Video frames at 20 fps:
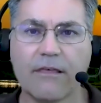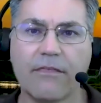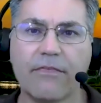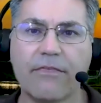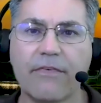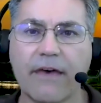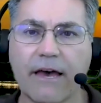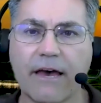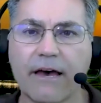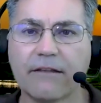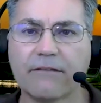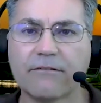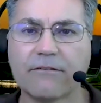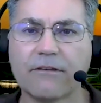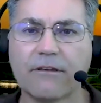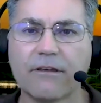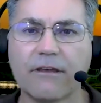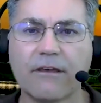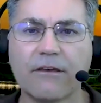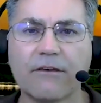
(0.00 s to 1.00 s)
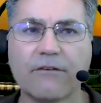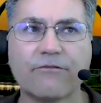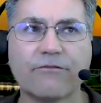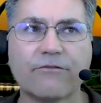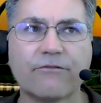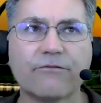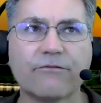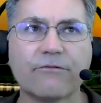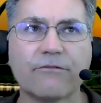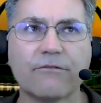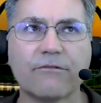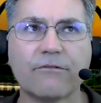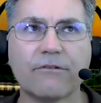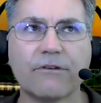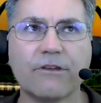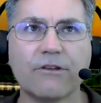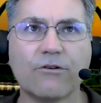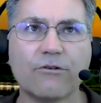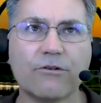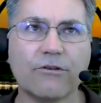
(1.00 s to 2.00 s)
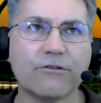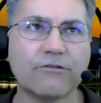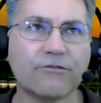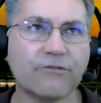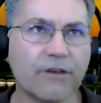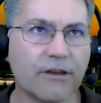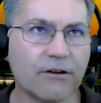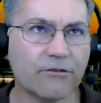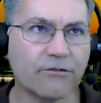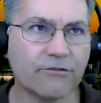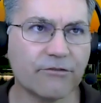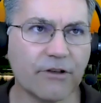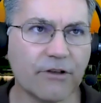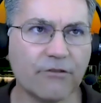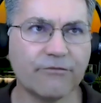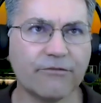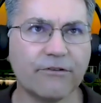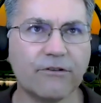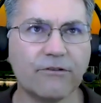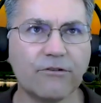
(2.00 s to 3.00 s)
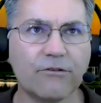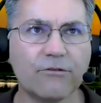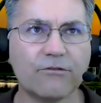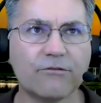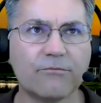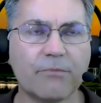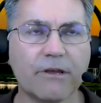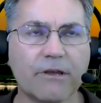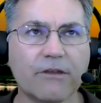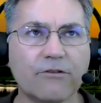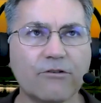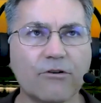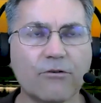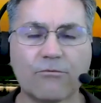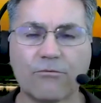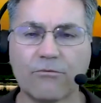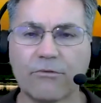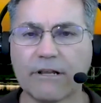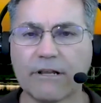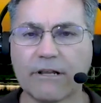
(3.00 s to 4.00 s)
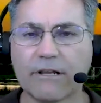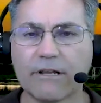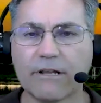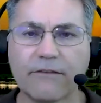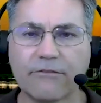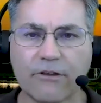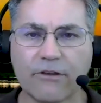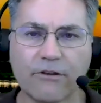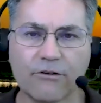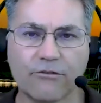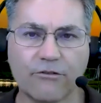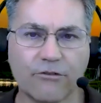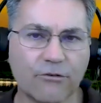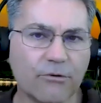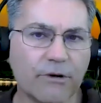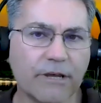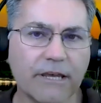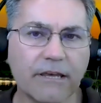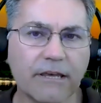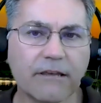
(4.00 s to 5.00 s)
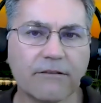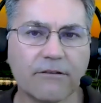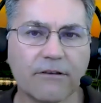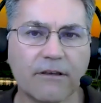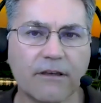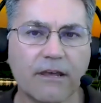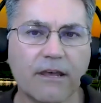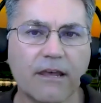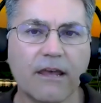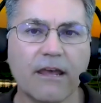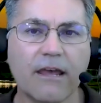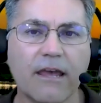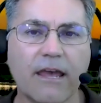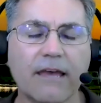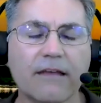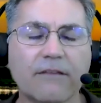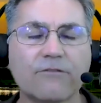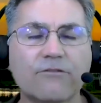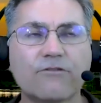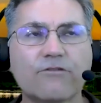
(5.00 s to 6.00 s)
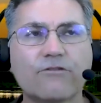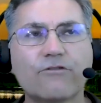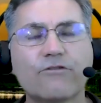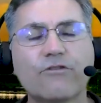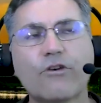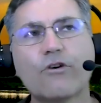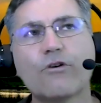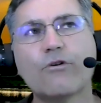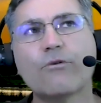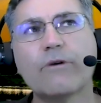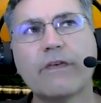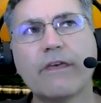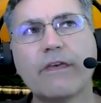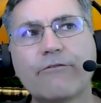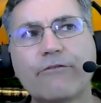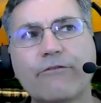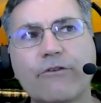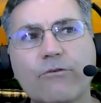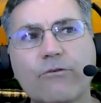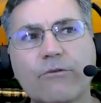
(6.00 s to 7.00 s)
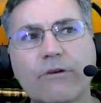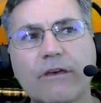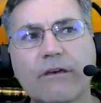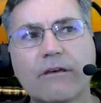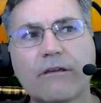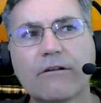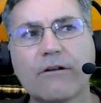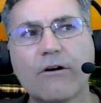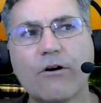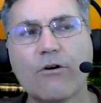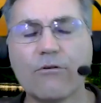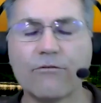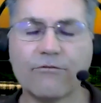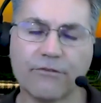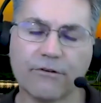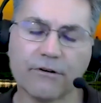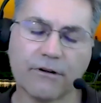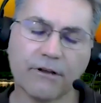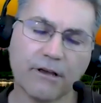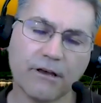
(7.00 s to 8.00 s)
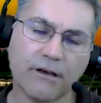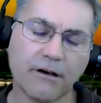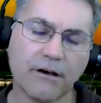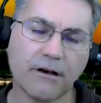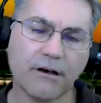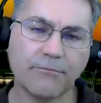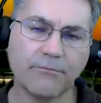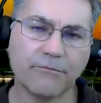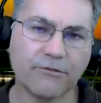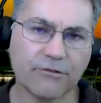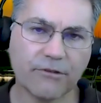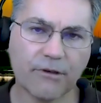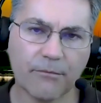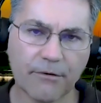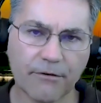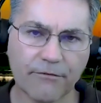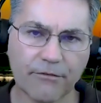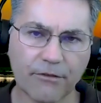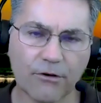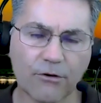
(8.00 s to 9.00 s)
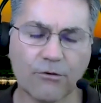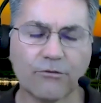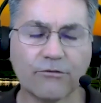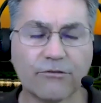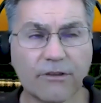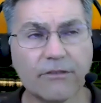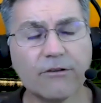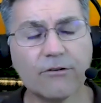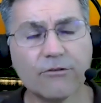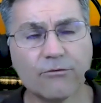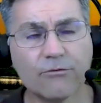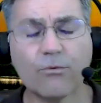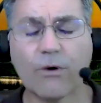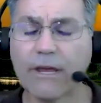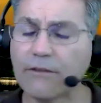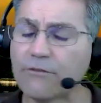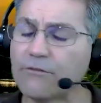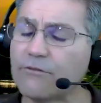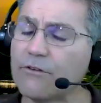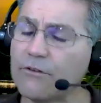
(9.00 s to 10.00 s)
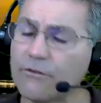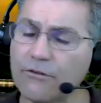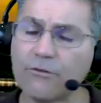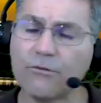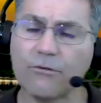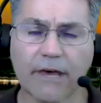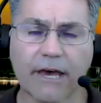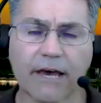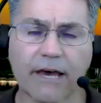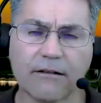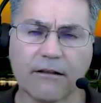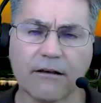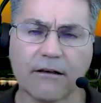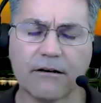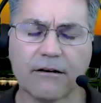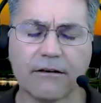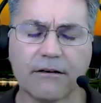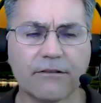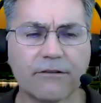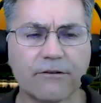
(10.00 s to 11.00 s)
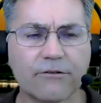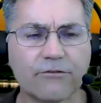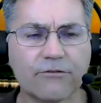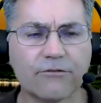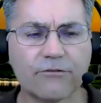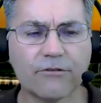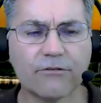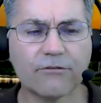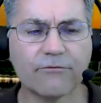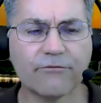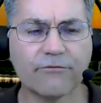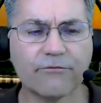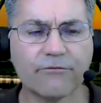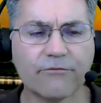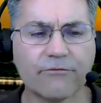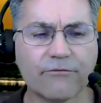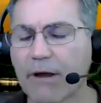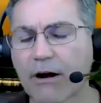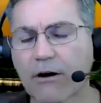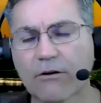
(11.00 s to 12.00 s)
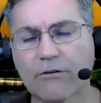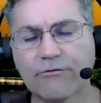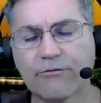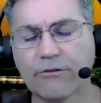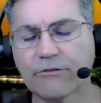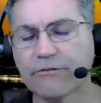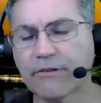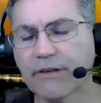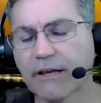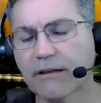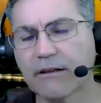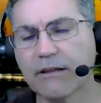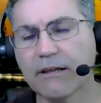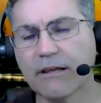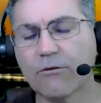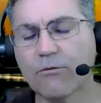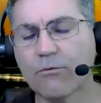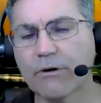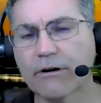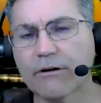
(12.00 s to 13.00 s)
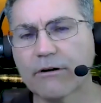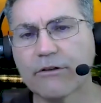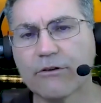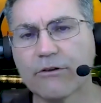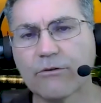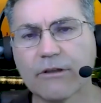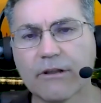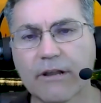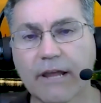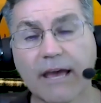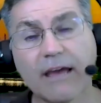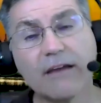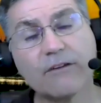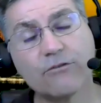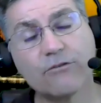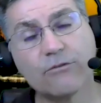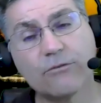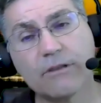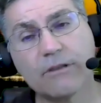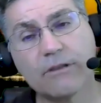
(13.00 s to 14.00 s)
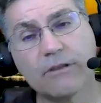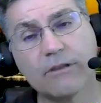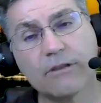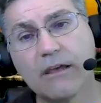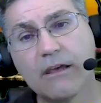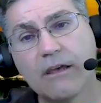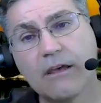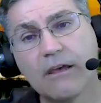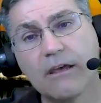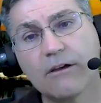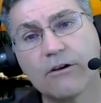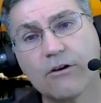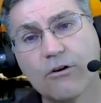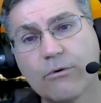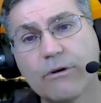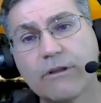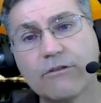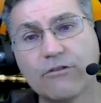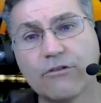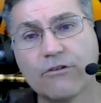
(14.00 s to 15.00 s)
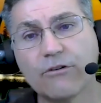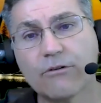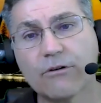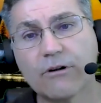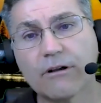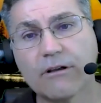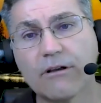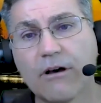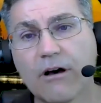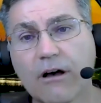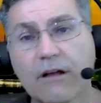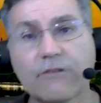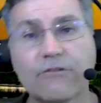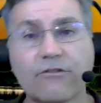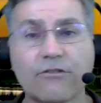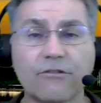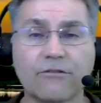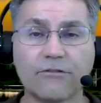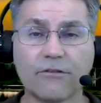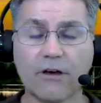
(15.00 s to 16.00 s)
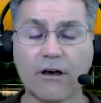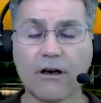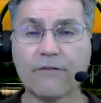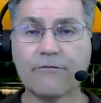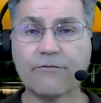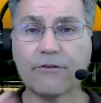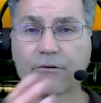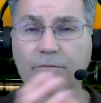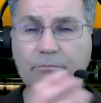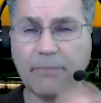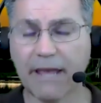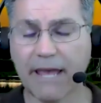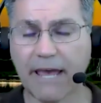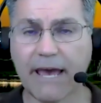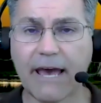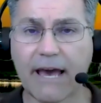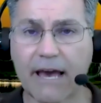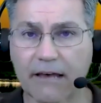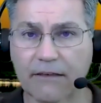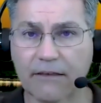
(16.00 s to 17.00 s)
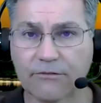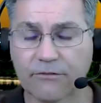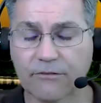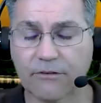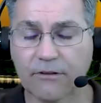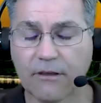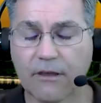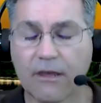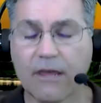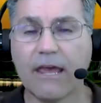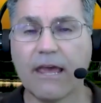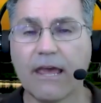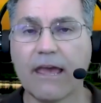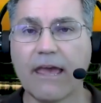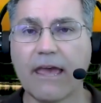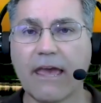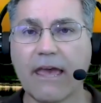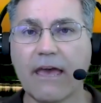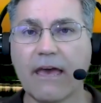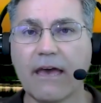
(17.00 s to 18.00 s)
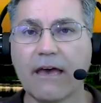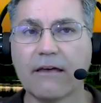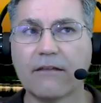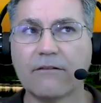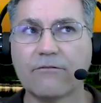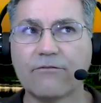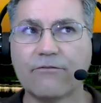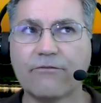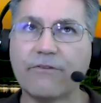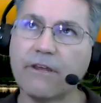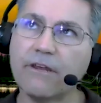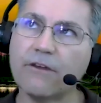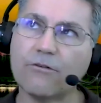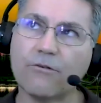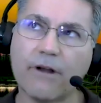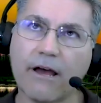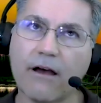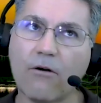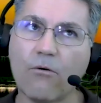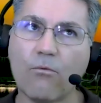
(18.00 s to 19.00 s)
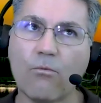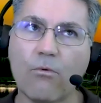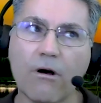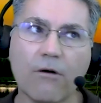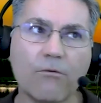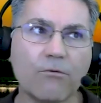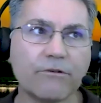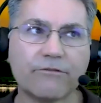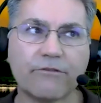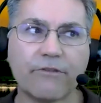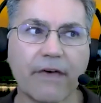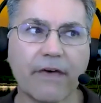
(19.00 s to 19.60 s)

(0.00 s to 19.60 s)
that if you say you're self-induced, but you don't realize that you're doing it, And so if you can overcome some of those, and there's ways to do that. There's a very powerful technique where you can actually go into your unconscious of your past and figure out what was